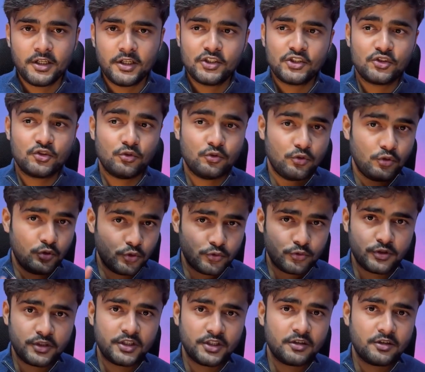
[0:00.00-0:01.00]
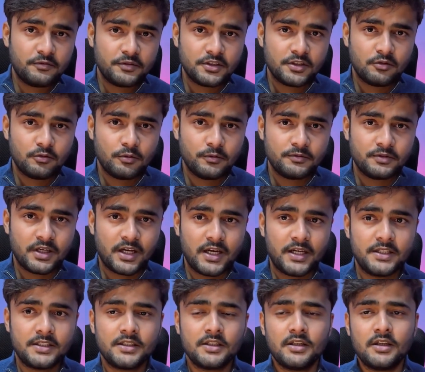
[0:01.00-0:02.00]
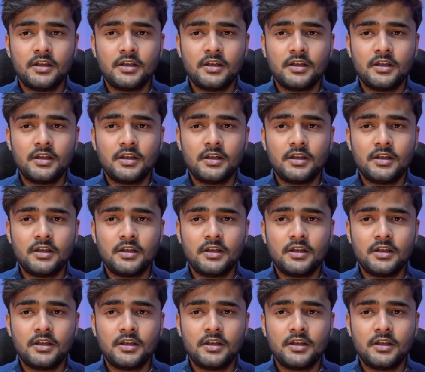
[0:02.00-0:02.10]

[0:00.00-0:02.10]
So go to their official websites,